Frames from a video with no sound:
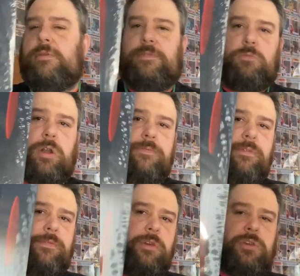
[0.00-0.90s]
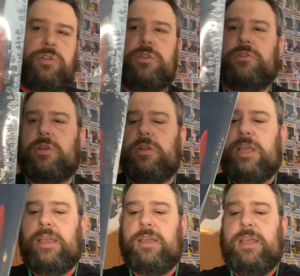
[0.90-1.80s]
for one of the versions on
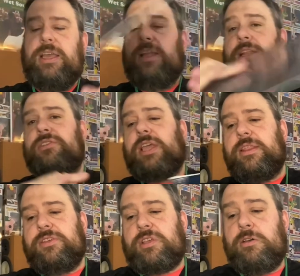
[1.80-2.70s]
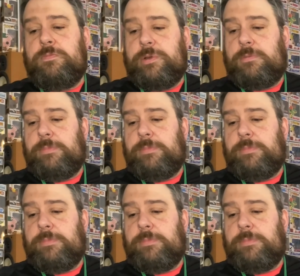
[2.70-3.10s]
here. Let's get this open,